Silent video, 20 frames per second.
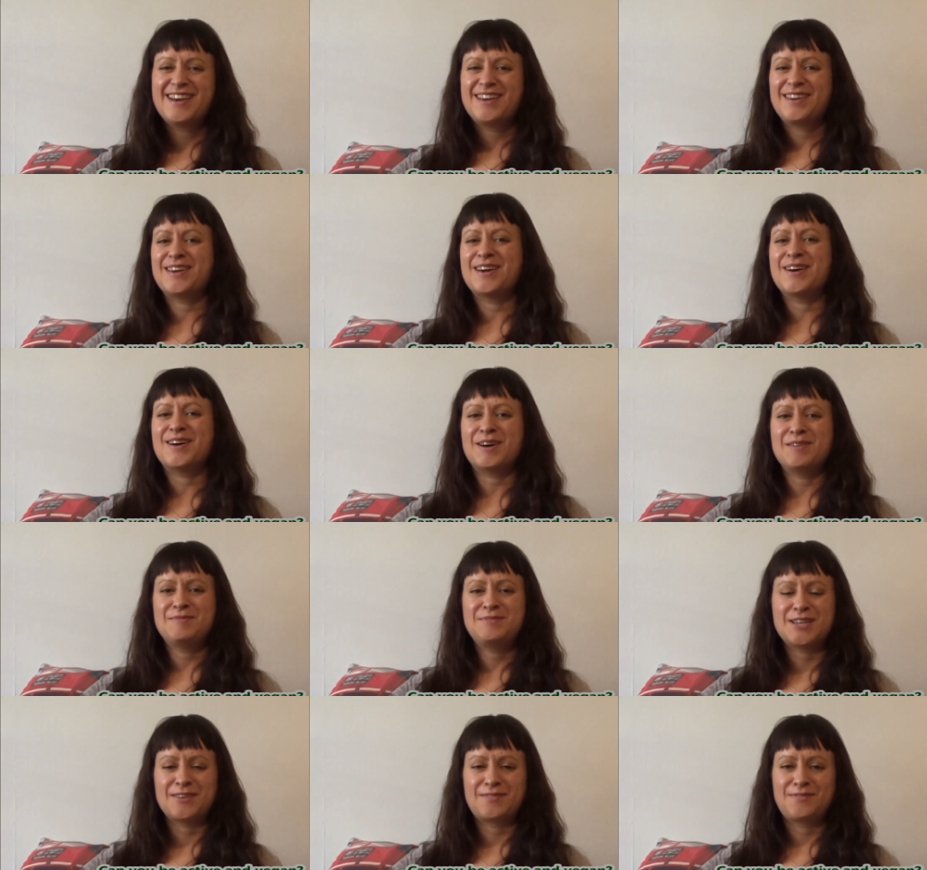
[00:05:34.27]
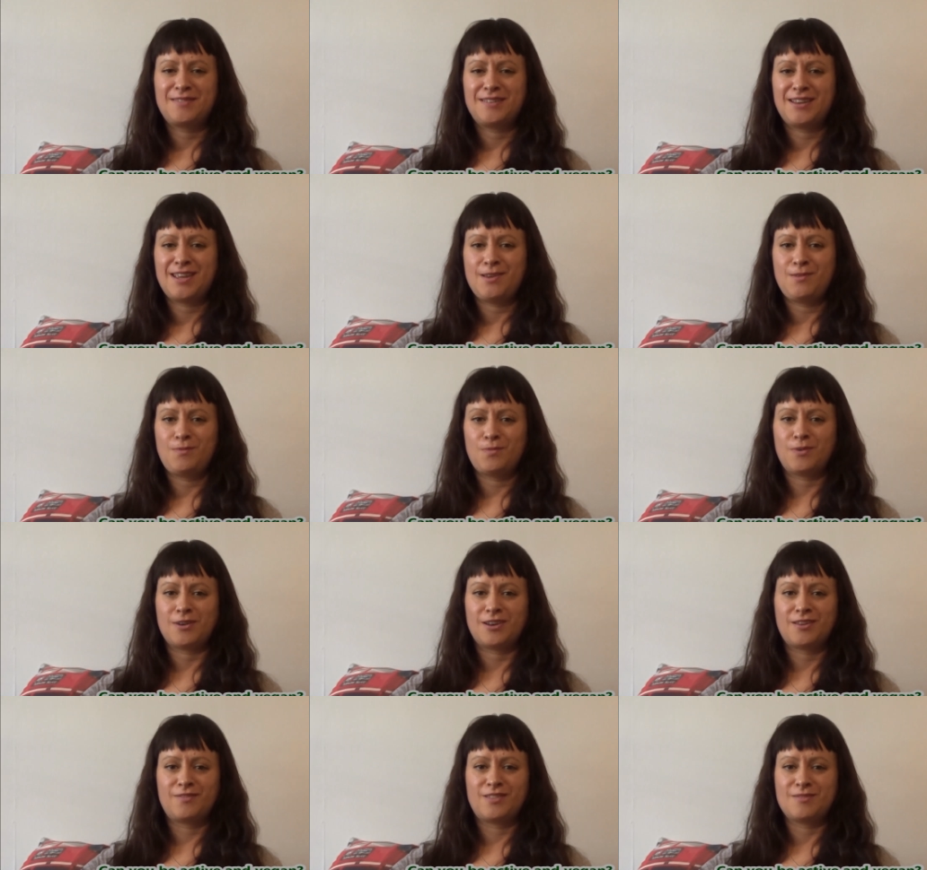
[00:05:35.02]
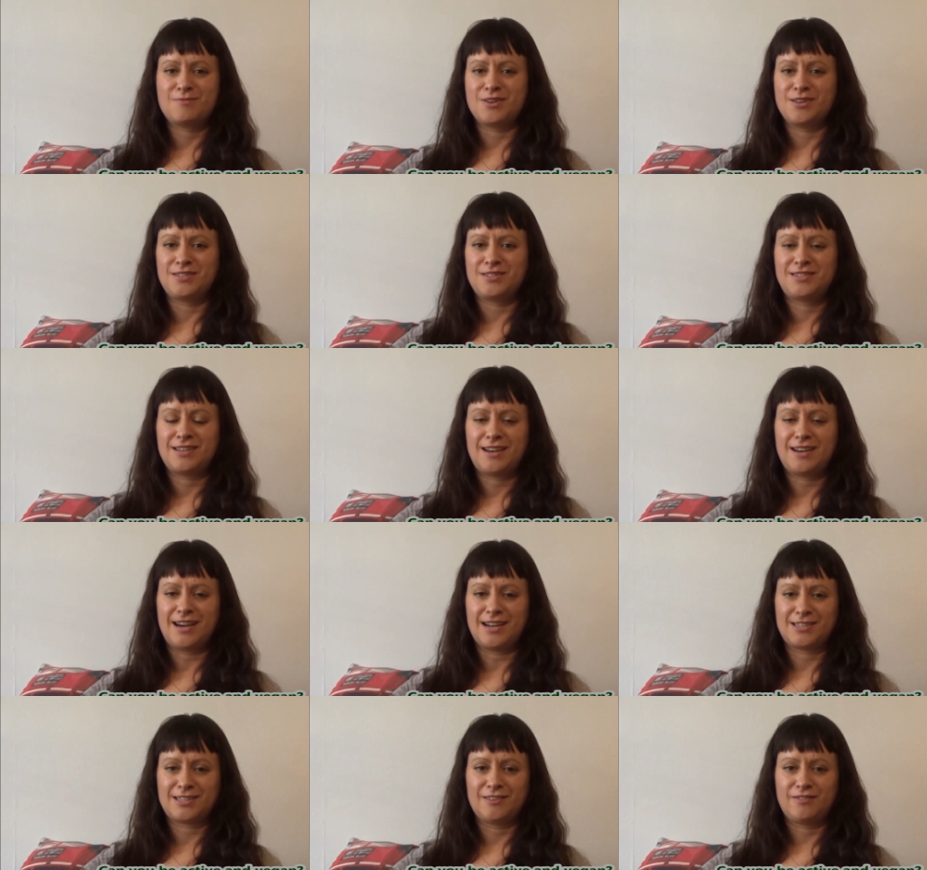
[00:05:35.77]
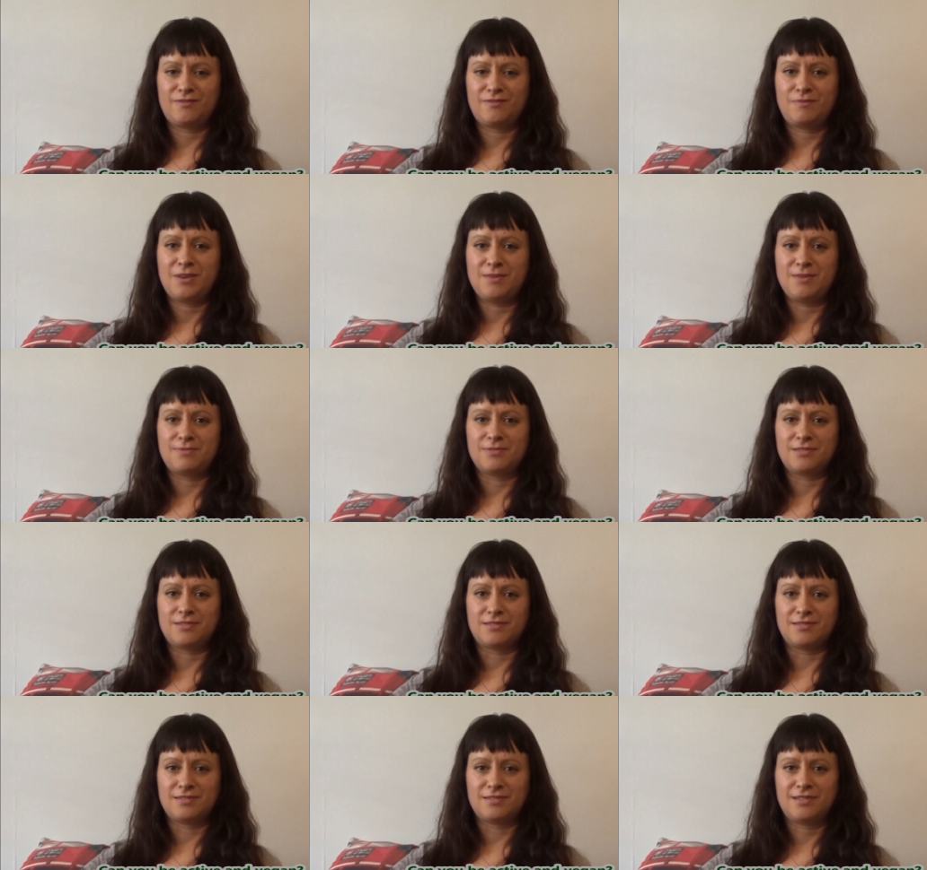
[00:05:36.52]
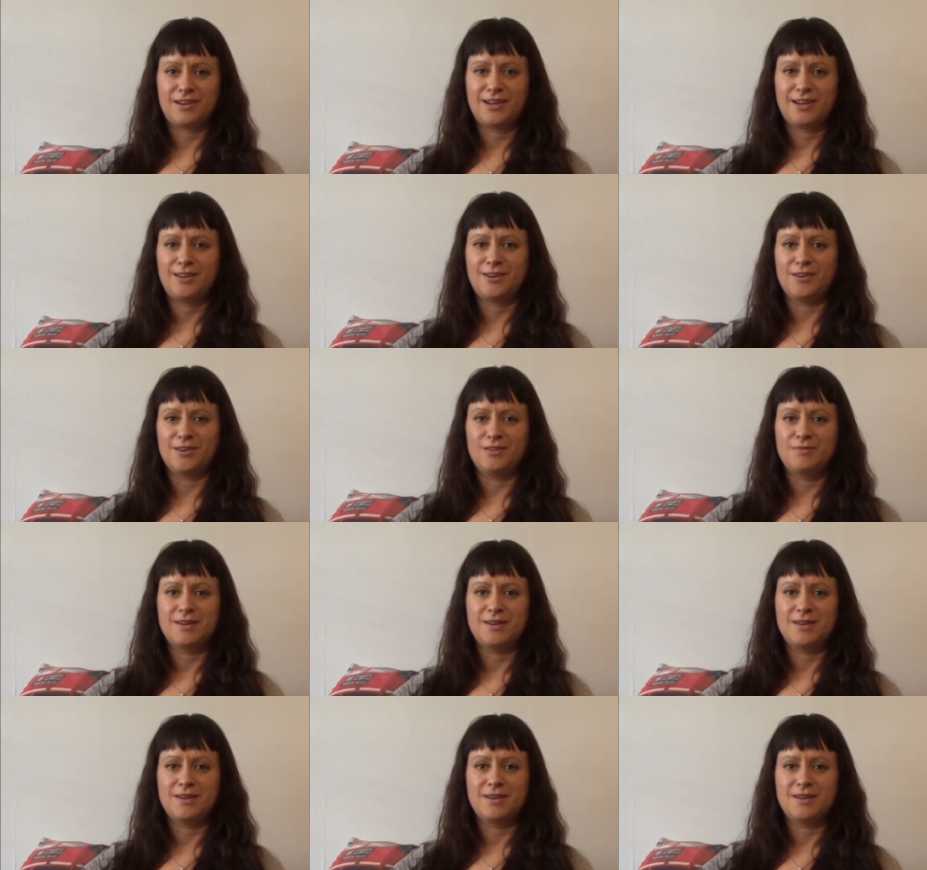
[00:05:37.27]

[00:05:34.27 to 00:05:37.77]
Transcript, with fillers: yeah, I'm definitely one of the most active people I know.